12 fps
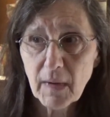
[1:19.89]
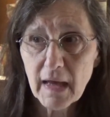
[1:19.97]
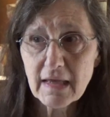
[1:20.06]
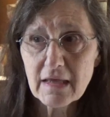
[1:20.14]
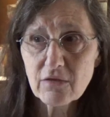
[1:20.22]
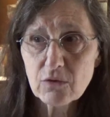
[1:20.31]

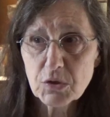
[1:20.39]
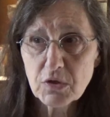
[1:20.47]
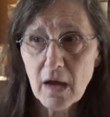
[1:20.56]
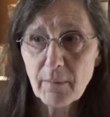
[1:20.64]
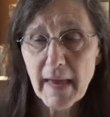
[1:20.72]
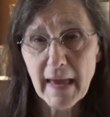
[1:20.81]
I either
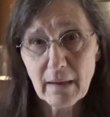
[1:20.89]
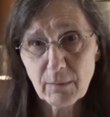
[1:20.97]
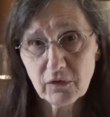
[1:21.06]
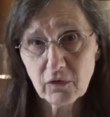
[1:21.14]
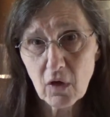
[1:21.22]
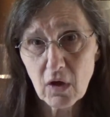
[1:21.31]
shop
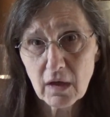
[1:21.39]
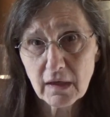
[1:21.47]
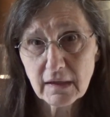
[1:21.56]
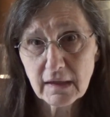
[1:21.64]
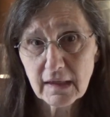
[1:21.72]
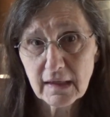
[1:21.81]
Amazon